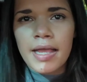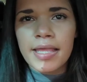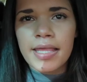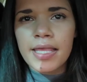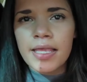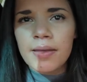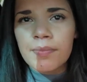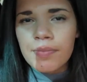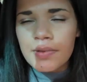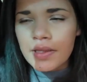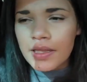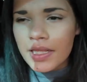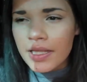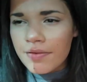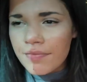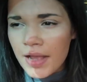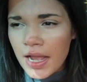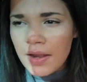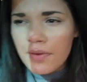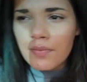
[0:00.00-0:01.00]
I can't
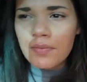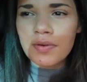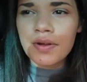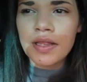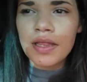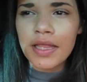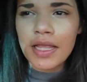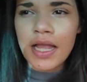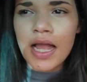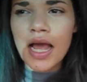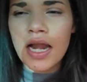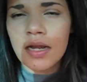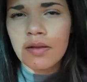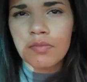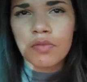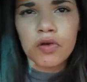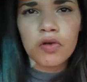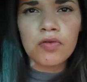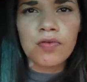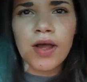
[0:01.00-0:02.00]
believe I really gotta
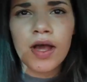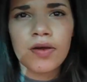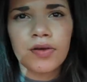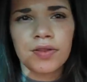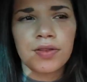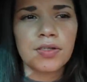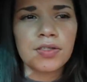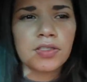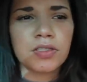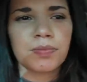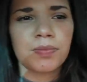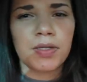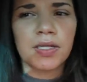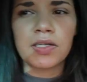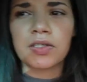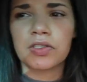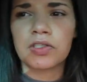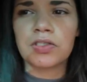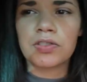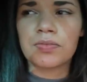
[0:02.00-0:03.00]
move out of this
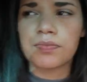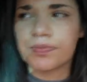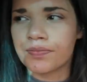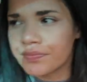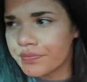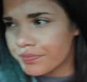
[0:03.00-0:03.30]
bitch.